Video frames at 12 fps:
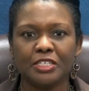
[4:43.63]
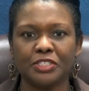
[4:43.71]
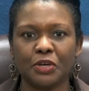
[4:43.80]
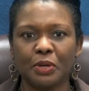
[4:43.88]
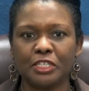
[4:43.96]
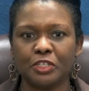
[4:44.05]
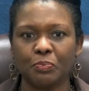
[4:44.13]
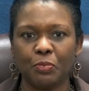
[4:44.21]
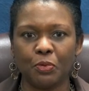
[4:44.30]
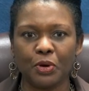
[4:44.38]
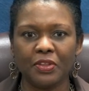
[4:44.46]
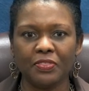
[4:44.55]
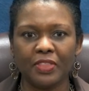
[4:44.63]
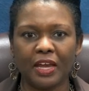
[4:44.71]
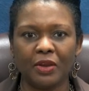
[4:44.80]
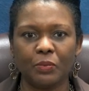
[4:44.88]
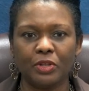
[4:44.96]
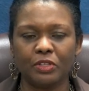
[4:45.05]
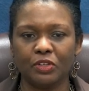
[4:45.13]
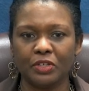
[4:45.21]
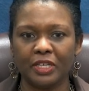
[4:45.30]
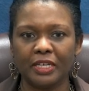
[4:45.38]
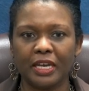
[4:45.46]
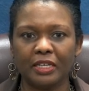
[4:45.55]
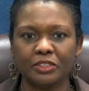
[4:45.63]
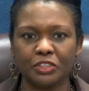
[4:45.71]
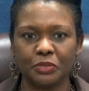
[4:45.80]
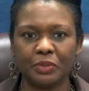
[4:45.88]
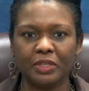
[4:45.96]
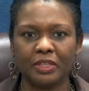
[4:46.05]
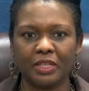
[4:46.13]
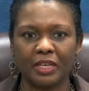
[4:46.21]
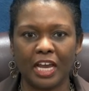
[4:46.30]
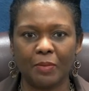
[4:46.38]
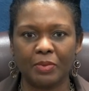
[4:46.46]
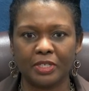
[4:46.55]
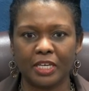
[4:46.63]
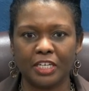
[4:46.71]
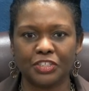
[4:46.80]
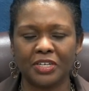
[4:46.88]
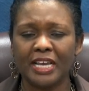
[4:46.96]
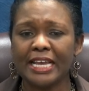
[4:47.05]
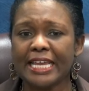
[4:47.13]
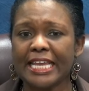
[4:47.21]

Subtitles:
So it's important that when looking at doing the application,